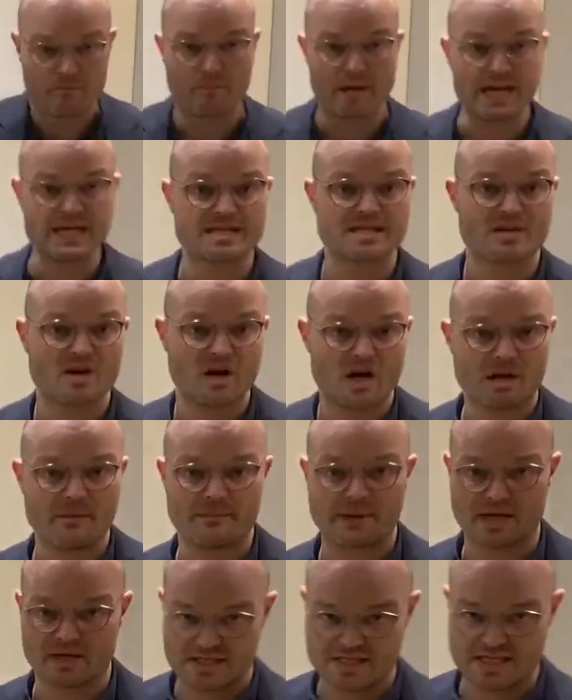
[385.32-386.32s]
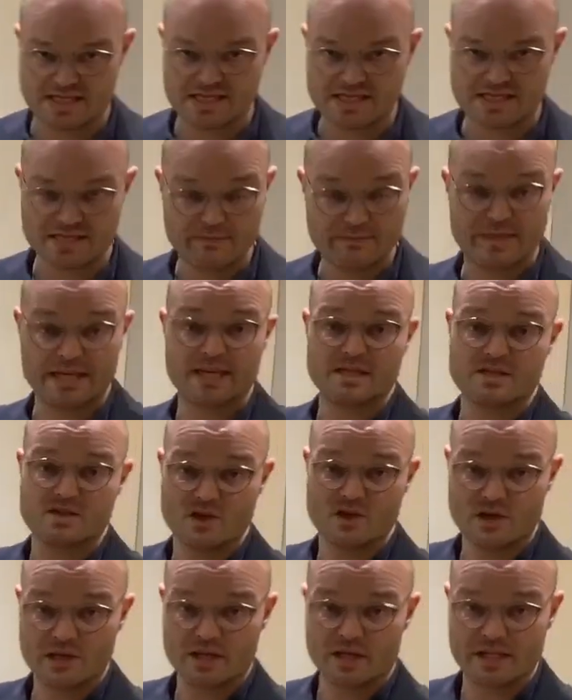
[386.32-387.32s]
bass compound system
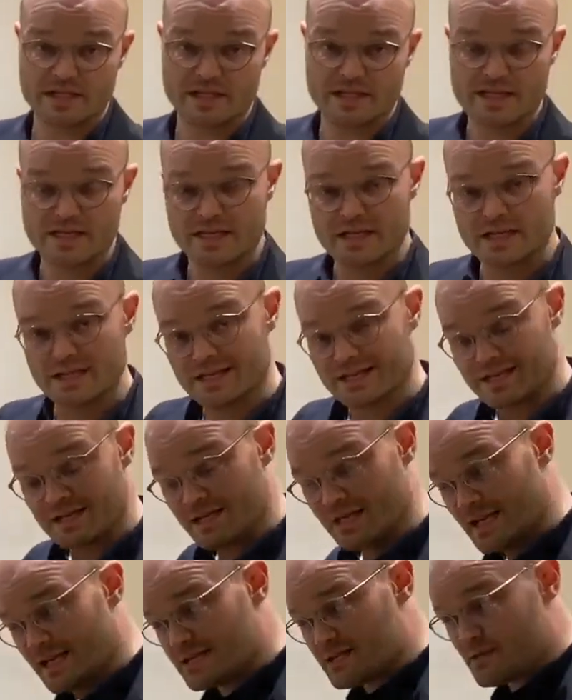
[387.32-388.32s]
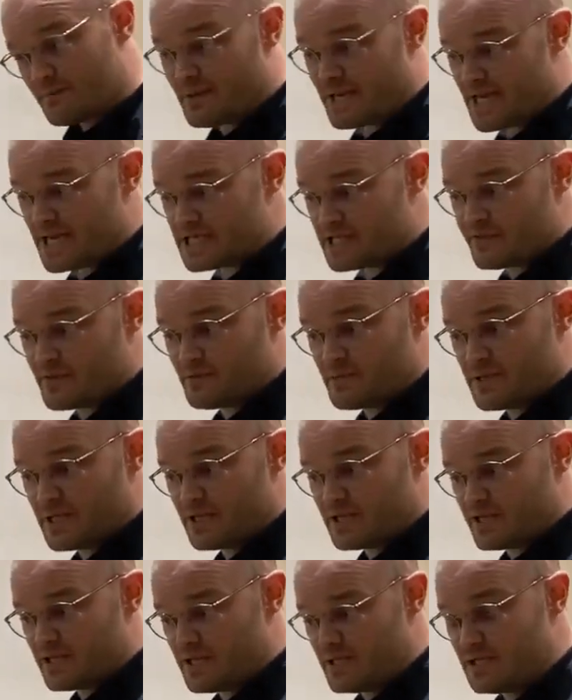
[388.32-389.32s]
internally. It is a passive
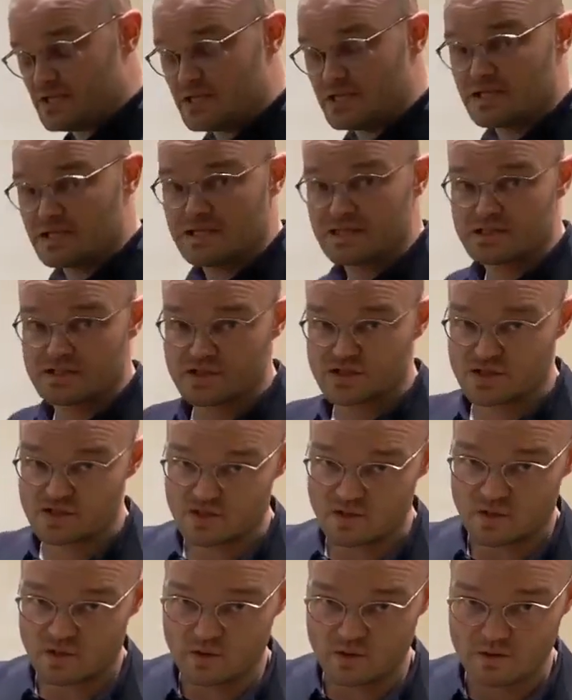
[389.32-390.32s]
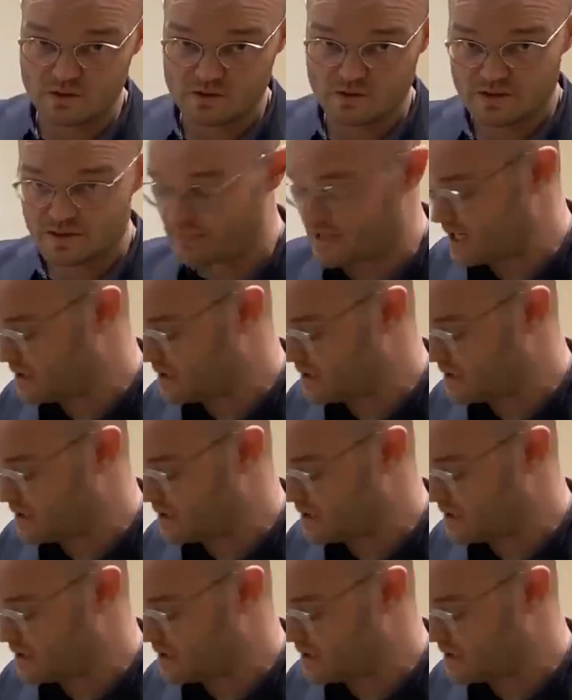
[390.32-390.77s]
speaker, so the